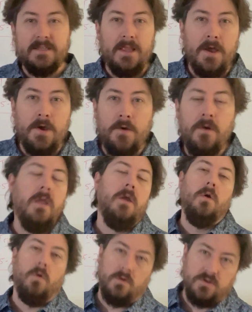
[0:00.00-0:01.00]
low
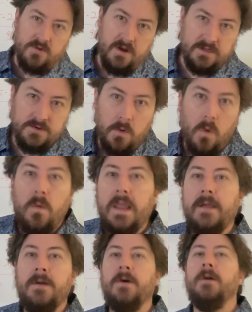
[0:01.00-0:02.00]
or drawing to a
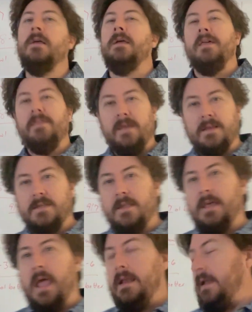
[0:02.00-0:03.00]
wheel, things of
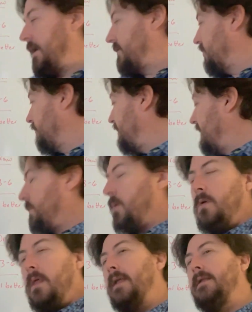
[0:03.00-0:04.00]
that nature, people
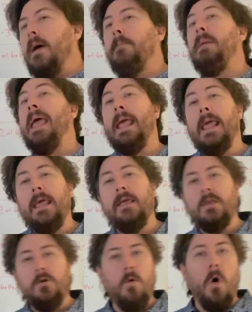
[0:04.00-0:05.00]
will end up paying
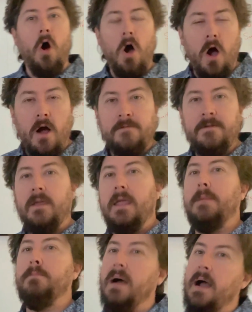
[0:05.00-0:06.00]
you off
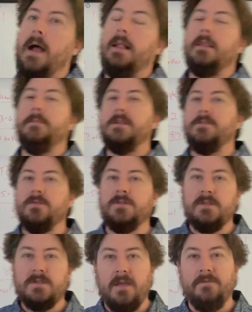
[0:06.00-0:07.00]
in pot limit deuce
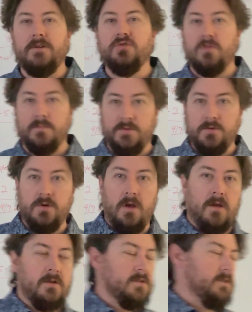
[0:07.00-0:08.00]
to 7 triple
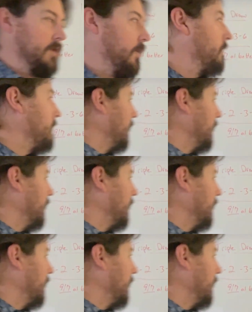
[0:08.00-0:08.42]
draw. So